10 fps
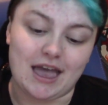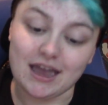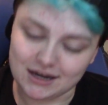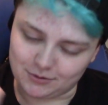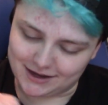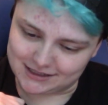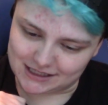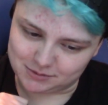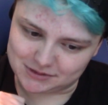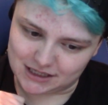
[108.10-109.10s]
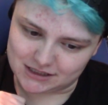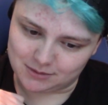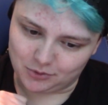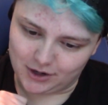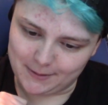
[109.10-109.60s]
Anyways, that's besides the
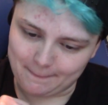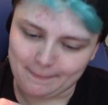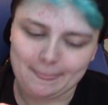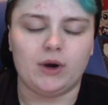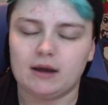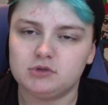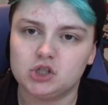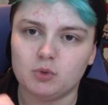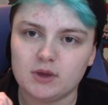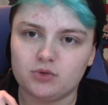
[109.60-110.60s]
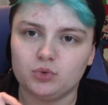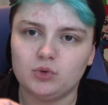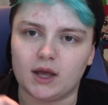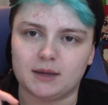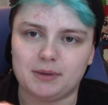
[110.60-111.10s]
point. When I was going through,
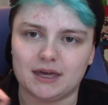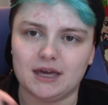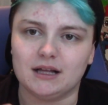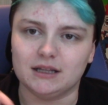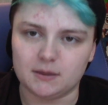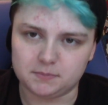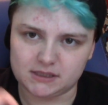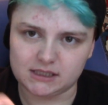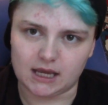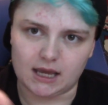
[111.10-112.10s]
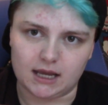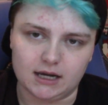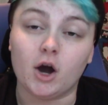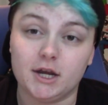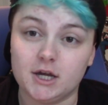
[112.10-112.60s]
picking clips and
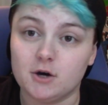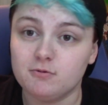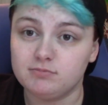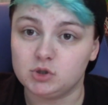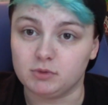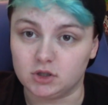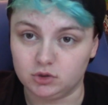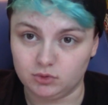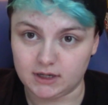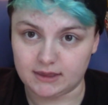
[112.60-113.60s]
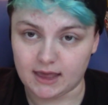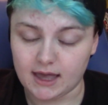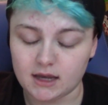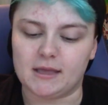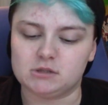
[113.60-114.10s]
audio to include in
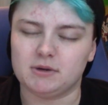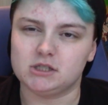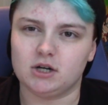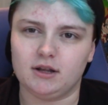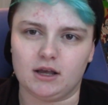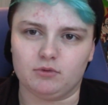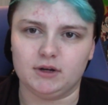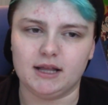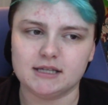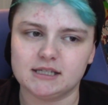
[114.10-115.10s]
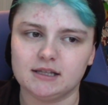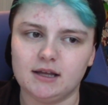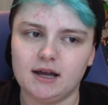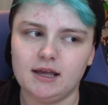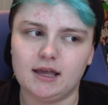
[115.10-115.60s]
that's when I started, realizing a
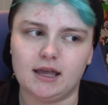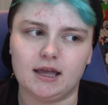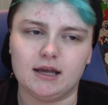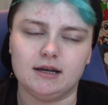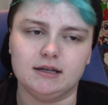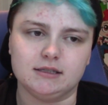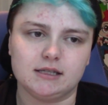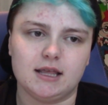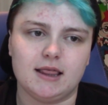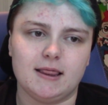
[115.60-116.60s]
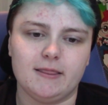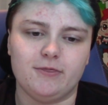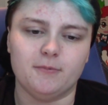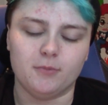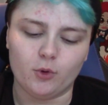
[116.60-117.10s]
lot, and
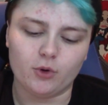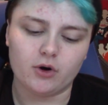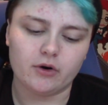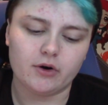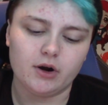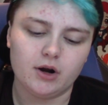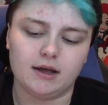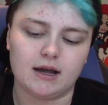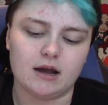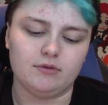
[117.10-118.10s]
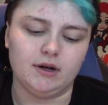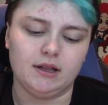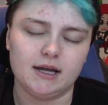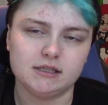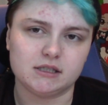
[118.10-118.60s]
the more, I
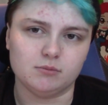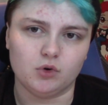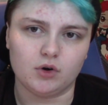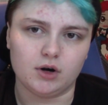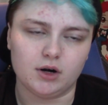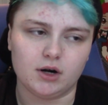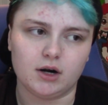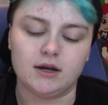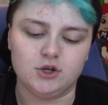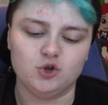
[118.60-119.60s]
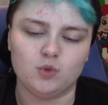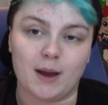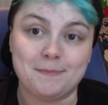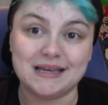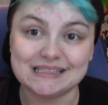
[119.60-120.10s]
realized, the more I knew
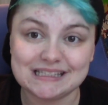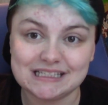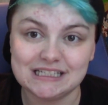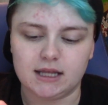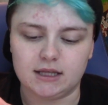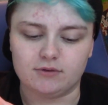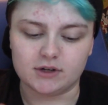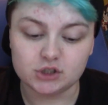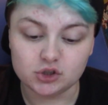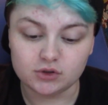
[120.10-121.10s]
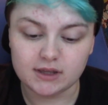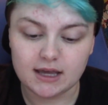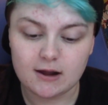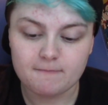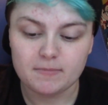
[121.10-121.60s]
I missed in the original
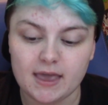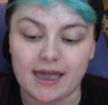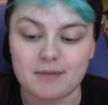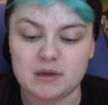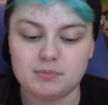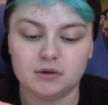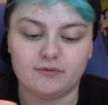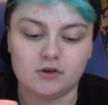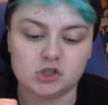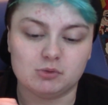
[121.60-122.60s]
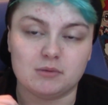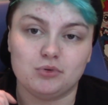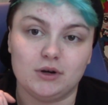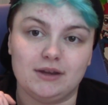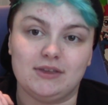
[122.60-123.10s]
thing, and people have also been
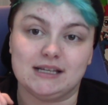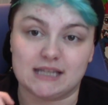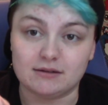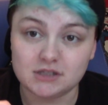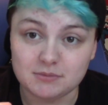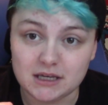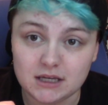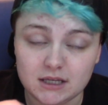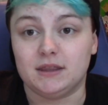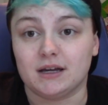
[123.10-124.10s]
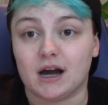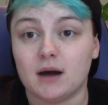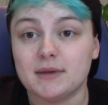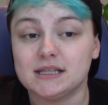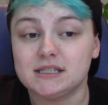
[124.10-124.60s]
pointing things out to me in the
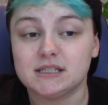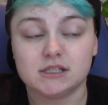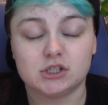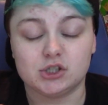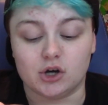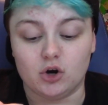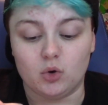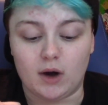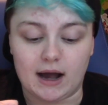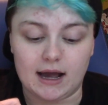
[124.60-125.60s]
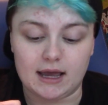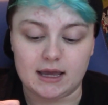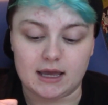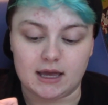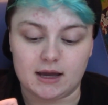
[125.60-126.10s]
comments, so
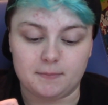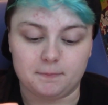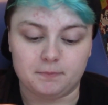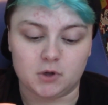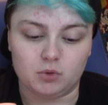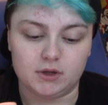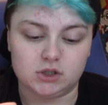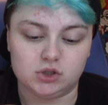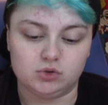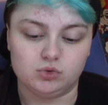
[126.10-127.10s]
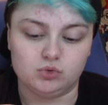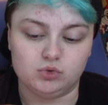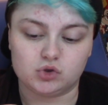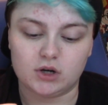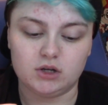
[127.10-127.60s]
I am going
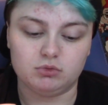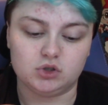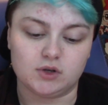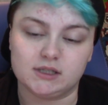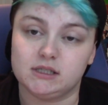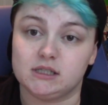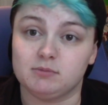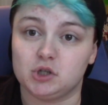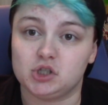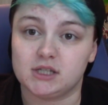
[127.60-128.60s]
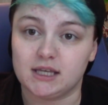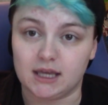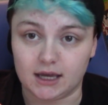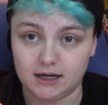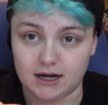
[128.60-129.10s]
to try to address as much as I
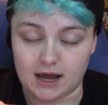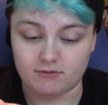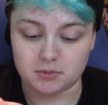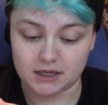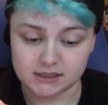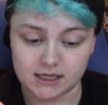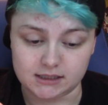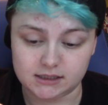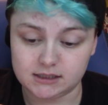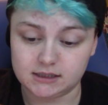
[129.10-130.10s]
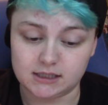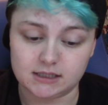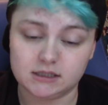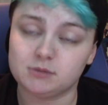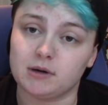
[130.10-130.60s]
can and have it make sense.
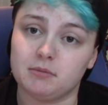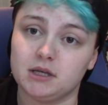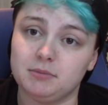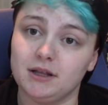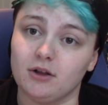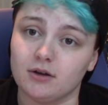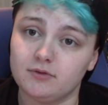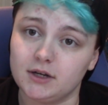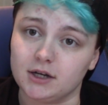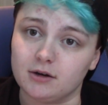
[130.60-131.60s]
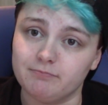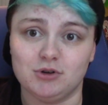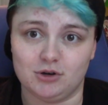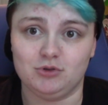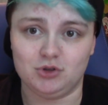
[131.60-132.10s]
This is probably going to be a long video. You
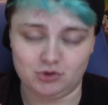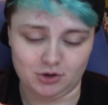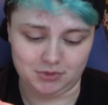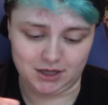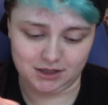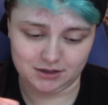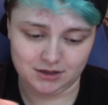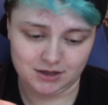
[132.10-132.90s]
know me.